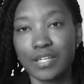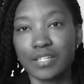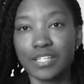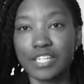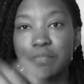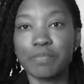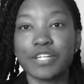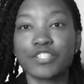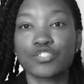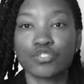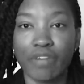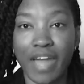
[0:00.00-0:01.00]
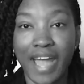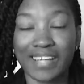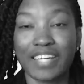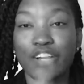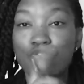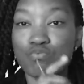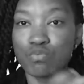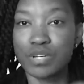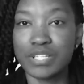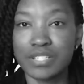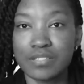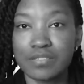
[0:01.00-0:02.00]
Keeping track, like a
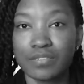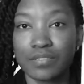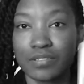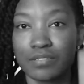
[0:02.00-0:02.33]
written